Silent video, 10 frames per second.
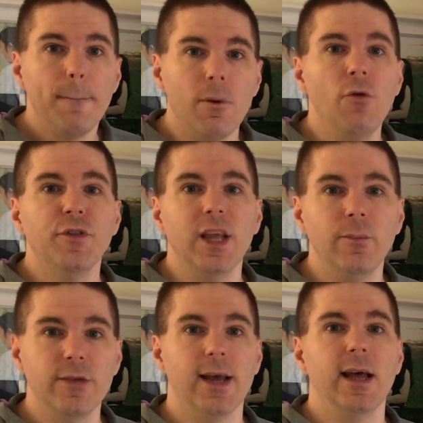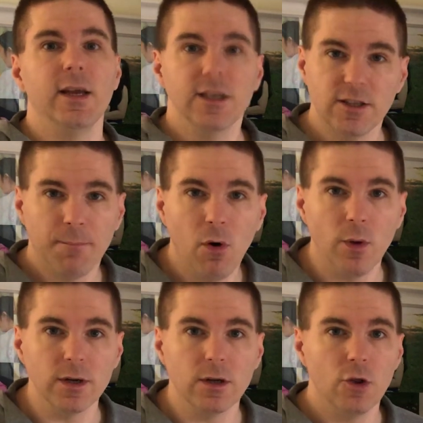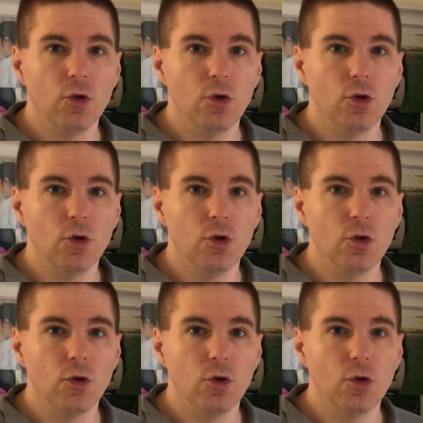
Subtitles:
both teams get at least a point.